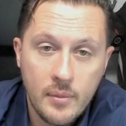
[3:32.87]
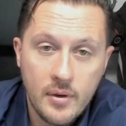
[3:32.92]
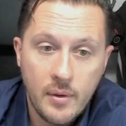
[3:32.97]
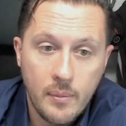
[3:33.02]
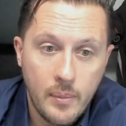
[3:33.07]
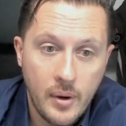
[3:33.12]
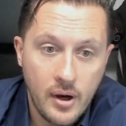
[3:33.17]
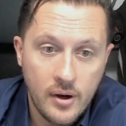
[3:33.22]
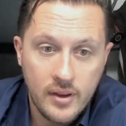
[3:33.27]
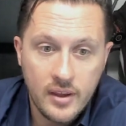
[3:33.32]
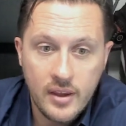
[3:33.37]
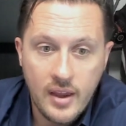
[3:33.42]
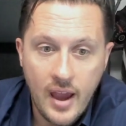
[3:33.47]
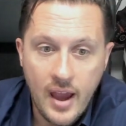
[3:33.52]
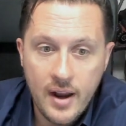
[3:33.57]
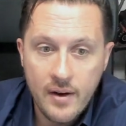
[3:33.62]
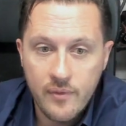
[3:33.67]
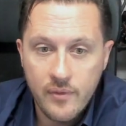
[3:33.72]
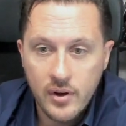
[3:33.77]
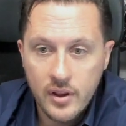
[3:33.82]
Apparently, it
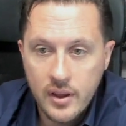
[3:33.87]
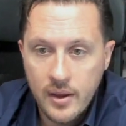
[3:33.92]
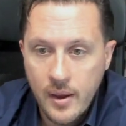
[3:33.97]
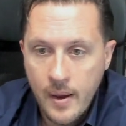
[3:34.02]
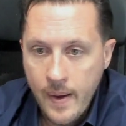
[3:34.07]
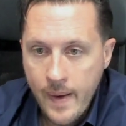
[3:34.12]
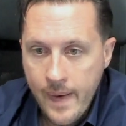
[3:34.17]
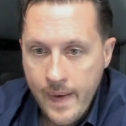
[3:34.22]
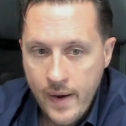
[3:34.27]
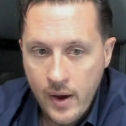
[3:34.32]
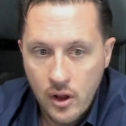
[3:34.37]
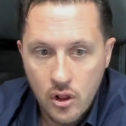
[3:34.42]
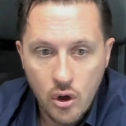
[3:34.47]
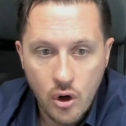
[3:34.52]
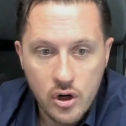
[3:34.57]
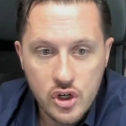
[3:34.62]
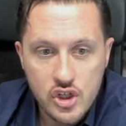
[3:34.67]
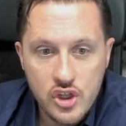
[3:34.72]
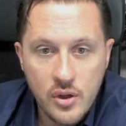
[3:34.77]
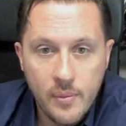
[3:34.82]
had really
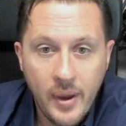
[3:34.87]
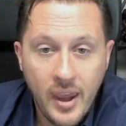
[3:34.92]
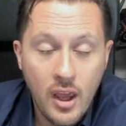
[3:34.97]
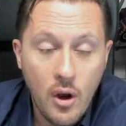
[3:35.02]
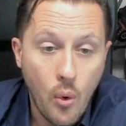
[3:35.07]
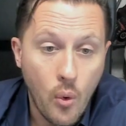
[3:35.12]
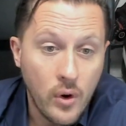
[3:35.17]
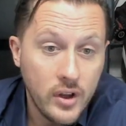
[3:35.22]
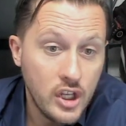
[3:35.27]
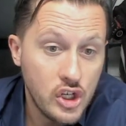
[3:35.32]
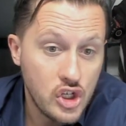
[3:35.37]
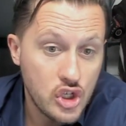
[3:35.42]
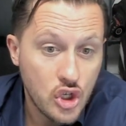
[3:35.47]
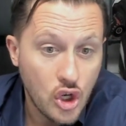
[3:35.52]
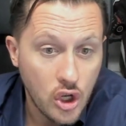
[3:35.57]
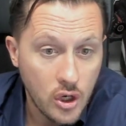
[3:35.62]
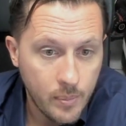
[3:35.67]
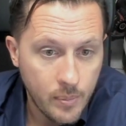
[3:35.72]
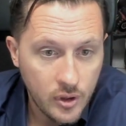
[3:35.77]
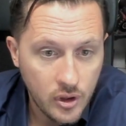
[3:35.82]
large demand, or they just
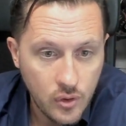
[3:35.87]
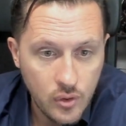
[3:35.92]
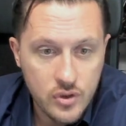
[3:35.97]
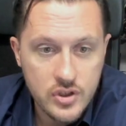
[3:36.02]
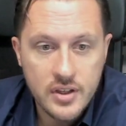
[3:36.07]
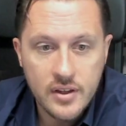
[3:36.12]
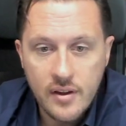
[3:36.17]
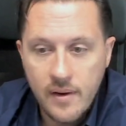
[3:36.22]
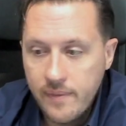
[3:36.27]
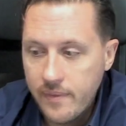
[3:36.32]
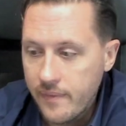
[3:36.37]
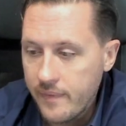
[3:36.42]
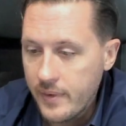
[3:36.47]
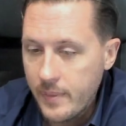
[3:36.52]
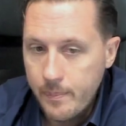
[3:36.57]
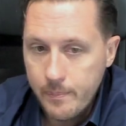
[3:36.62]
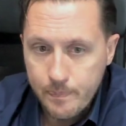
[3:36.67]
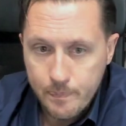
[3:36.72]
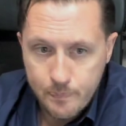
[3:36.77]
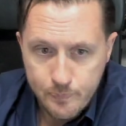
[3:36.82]
couldn't produce enough of them.